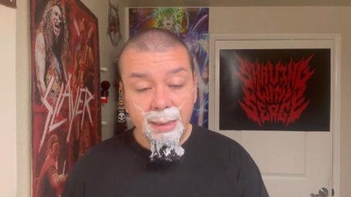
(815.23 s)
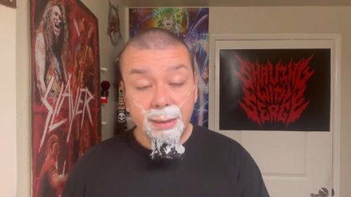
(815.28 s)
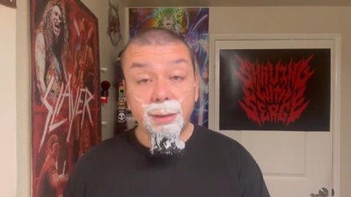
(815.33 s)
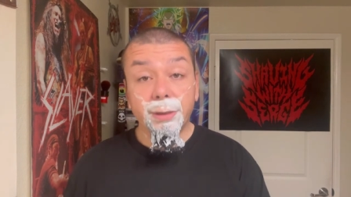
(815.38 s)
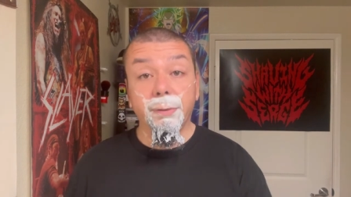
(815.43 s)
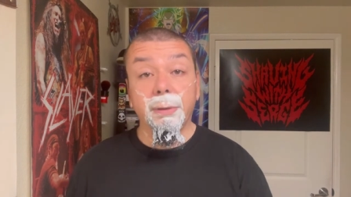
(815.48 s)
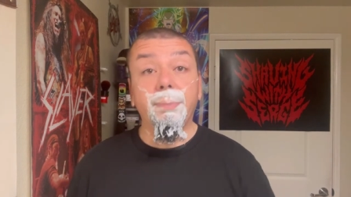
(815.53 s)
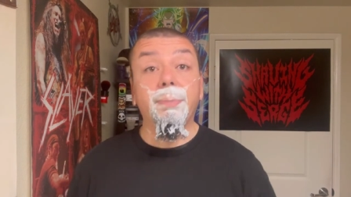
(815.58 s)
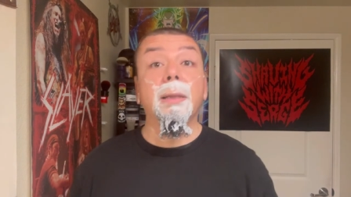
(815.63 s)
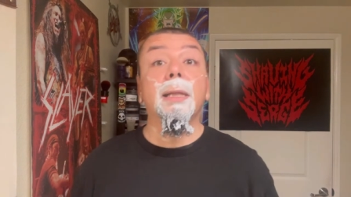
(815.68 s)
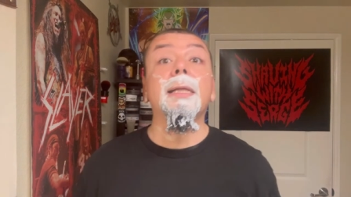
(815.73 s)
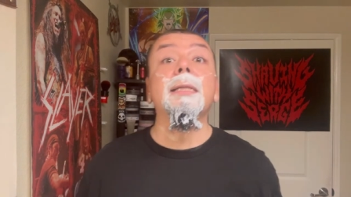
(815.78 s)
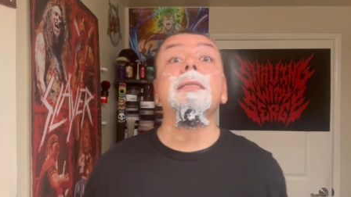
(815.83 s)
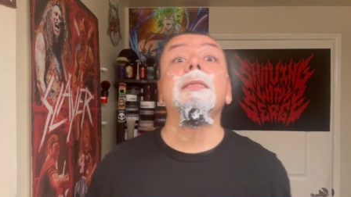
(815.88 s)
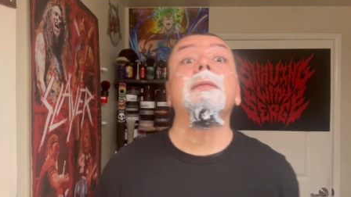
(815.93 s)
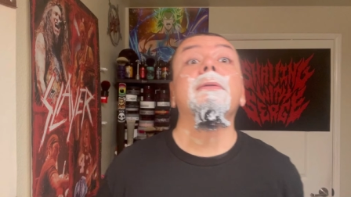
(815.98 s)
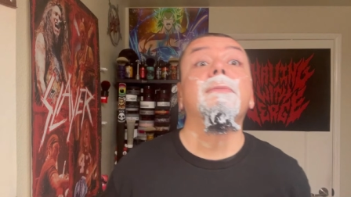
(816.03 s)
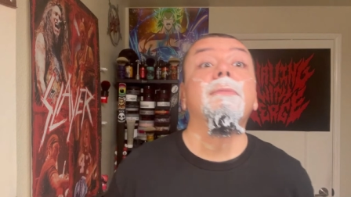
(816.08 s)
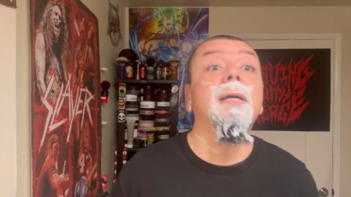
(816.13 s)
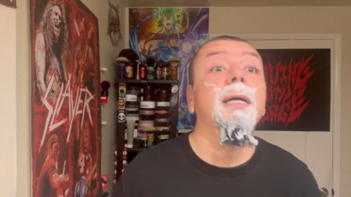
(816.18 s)
To replace
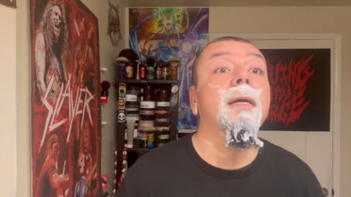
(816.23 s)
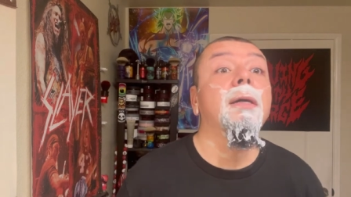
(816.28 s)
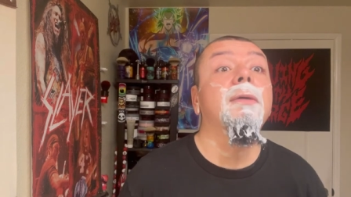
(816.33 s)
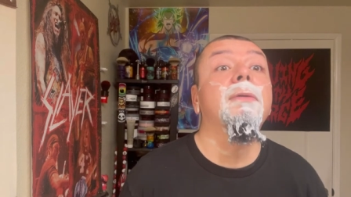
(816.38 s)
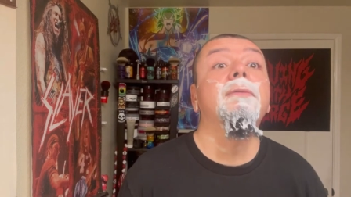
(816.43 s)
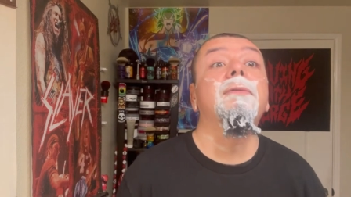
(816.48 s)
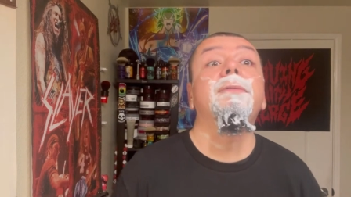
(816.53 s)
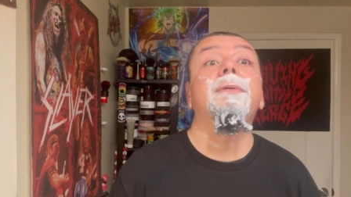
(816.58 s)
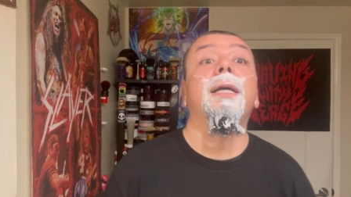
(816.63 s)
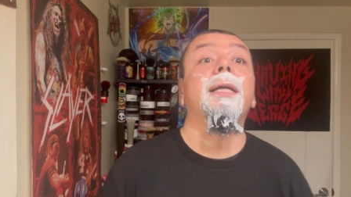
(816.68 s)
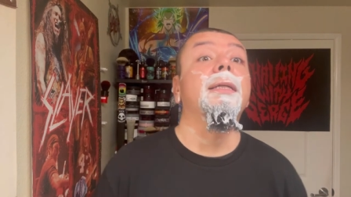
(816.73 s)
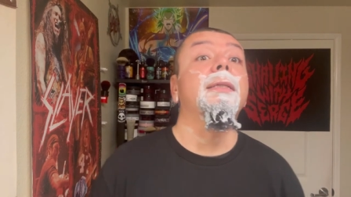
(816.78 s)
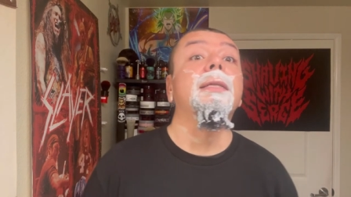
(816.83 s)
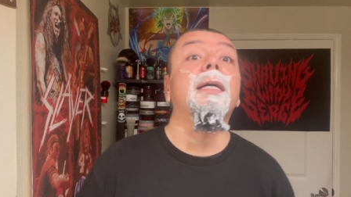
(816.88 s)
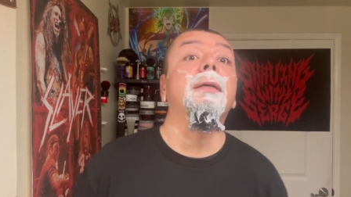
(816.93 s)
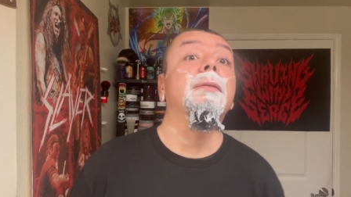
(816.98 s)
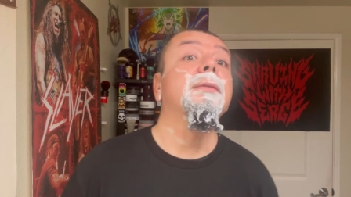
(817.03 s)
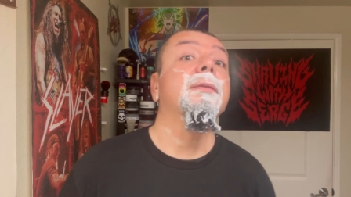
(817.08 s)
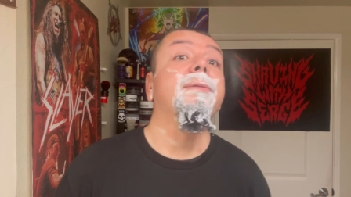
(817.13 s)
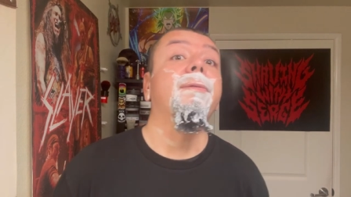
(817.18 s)
the valve, I can
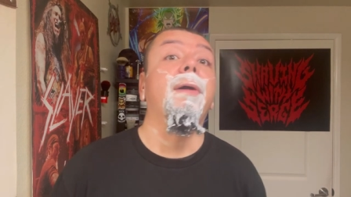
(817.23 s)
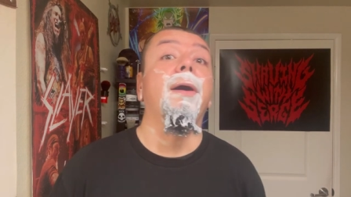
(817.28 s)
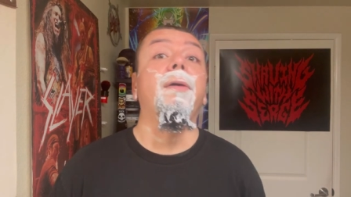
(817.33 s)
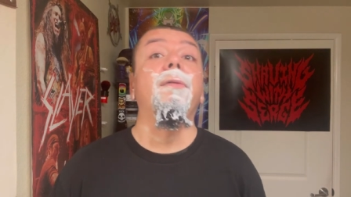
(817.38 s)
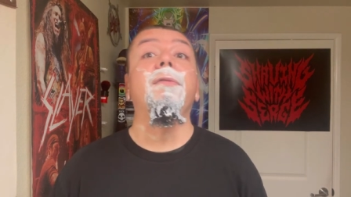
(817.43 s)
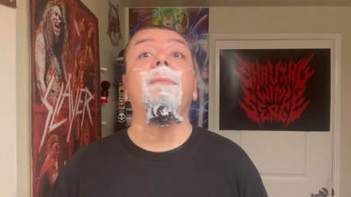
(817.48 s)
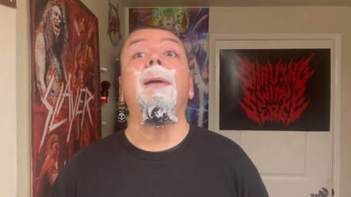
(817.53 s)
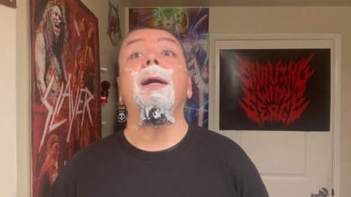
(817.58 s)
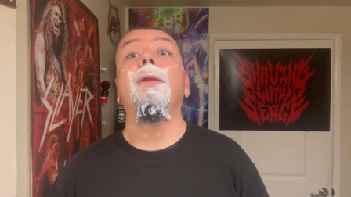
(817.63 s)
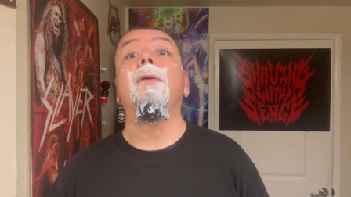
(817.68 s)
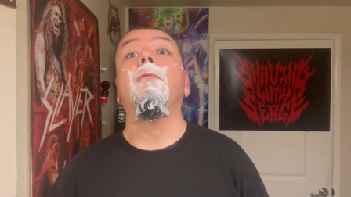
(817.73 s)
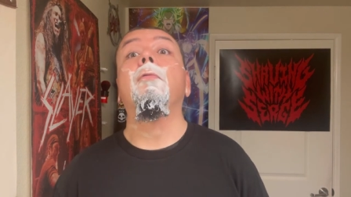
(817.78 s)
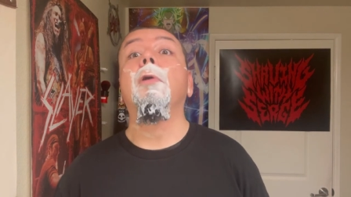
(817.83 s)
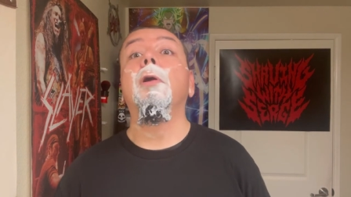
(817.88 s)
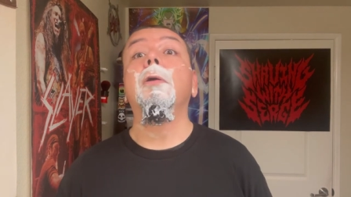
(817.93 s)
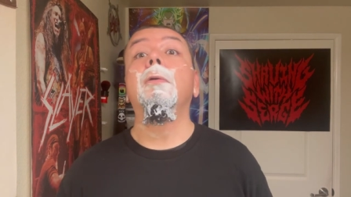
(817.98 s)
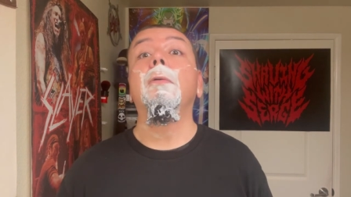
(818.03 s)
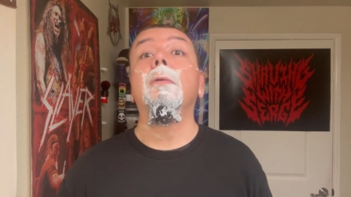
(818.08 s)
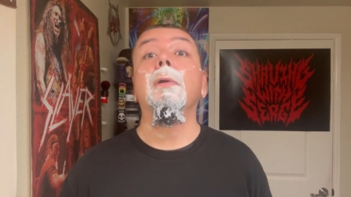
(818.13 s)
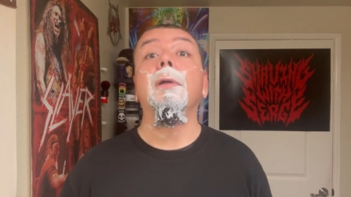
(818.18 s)
tell it's a valve by the
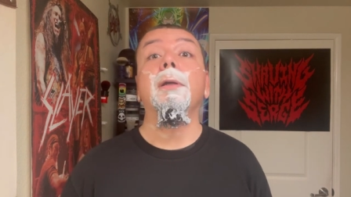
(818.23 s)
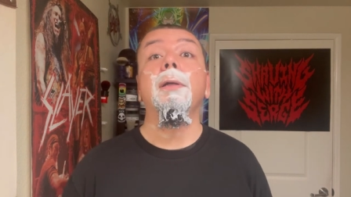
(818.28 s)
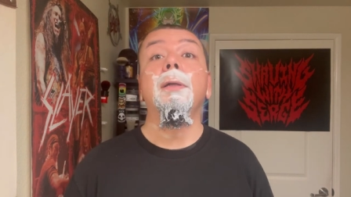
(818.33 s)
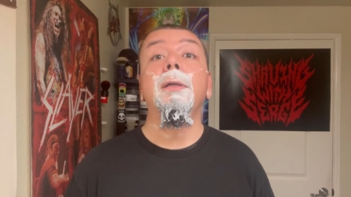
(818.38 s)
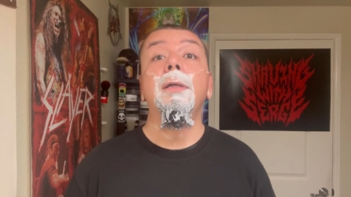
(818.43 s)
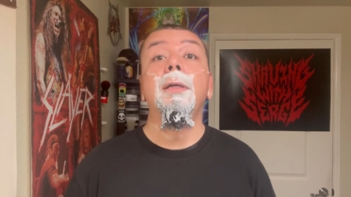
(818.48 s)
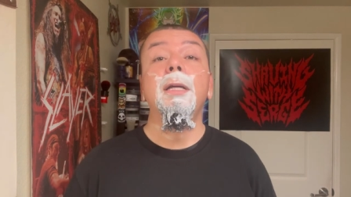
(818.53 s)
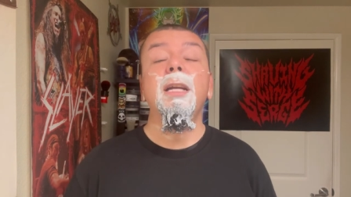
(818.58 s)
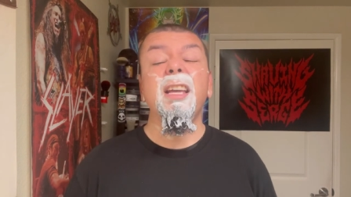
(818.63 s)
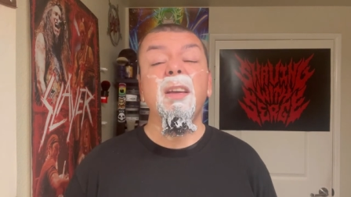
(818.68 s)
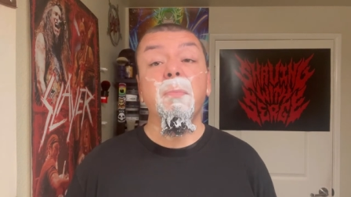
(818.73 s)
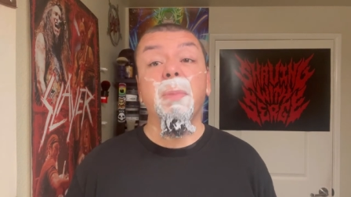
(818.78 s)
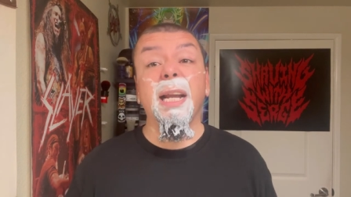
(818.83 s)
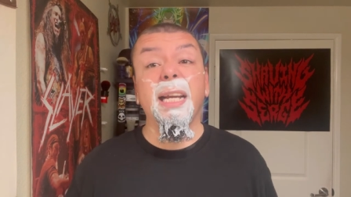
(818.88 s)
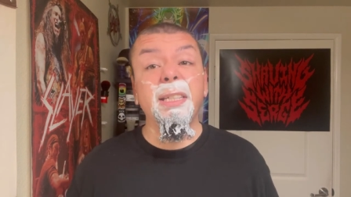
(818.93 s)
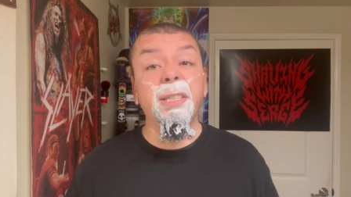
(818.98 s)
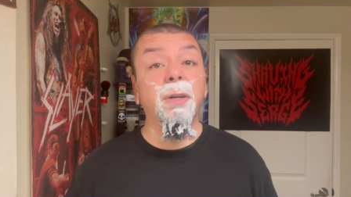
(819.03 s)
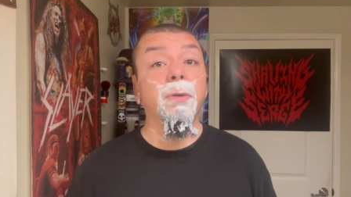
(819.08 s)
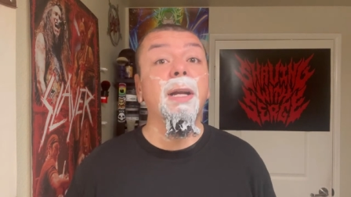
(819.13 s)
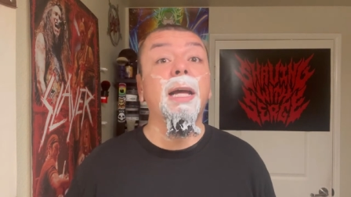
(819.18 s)
work order, but I
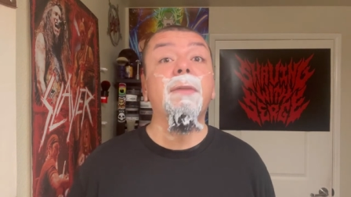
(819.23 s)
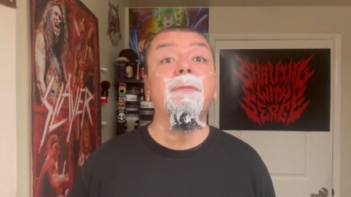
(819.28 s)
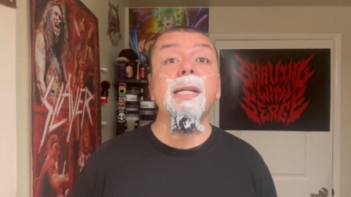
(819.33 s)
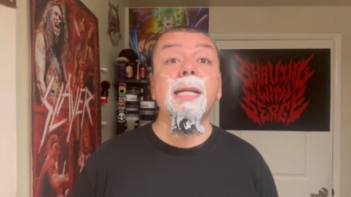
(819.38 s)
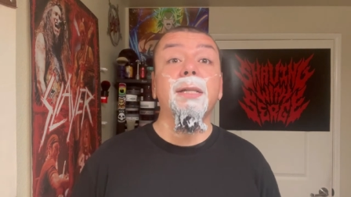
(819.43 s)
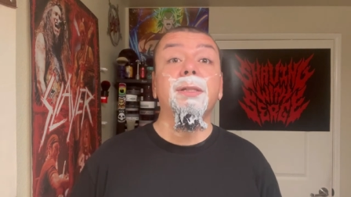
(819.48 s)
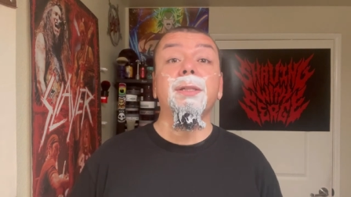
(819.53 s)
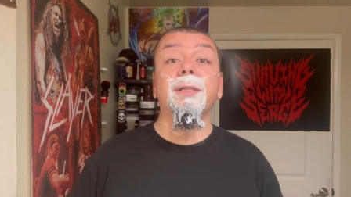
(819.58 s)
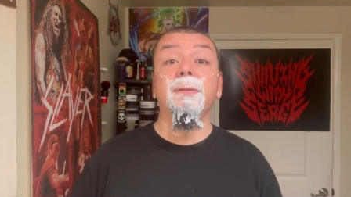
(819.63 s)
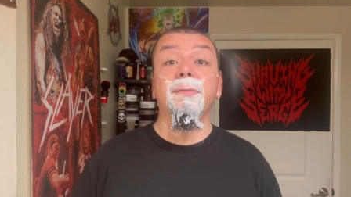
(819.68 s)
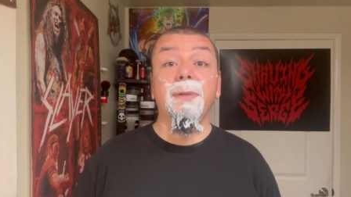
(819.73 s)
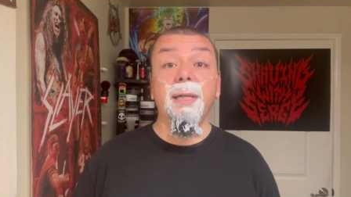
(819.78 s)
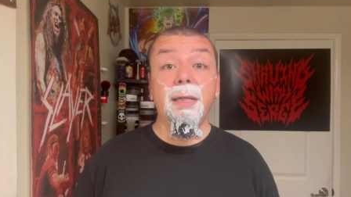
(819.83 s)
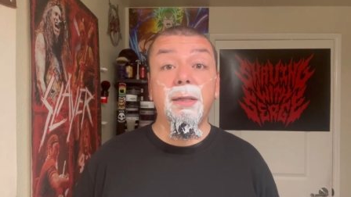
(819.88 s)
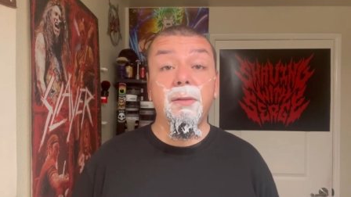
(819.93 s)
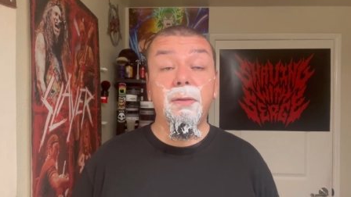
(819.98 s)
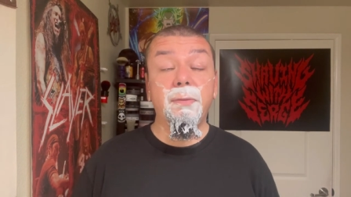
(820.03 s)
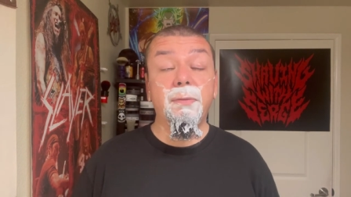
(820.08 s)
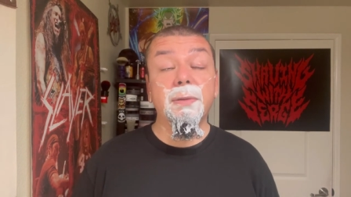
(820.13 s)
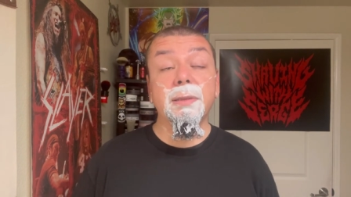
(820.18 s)
don't have an extra
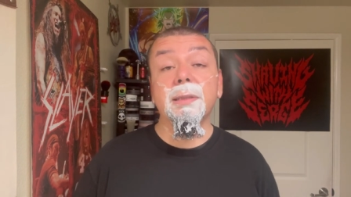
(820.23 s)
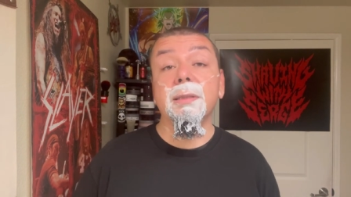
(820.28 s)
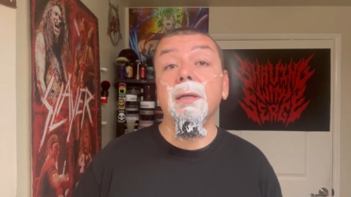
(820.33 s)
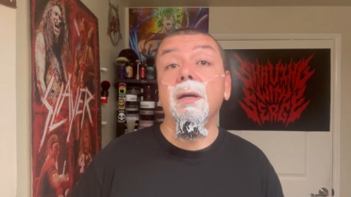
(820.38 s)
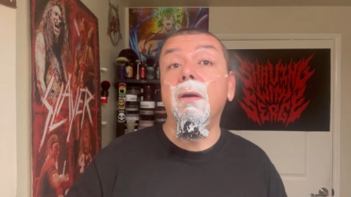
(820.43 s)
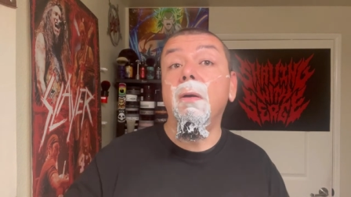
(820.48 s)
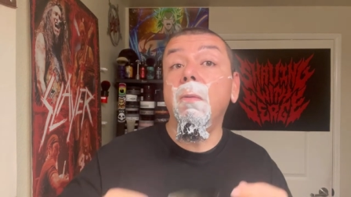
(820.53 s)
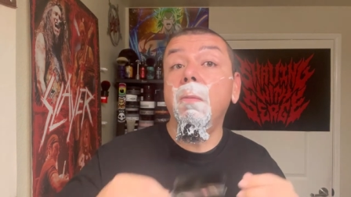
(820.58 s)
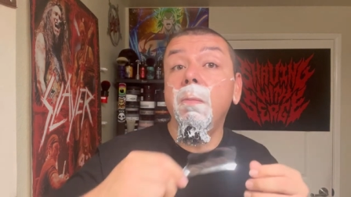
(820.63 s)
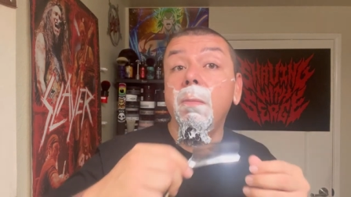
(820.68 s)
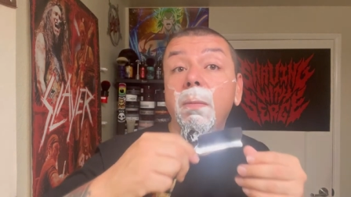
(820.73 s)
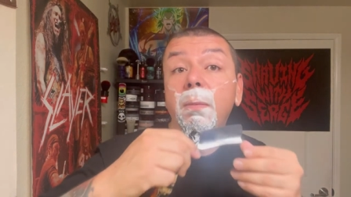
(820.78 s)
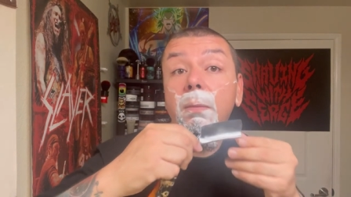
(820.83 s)
valve, so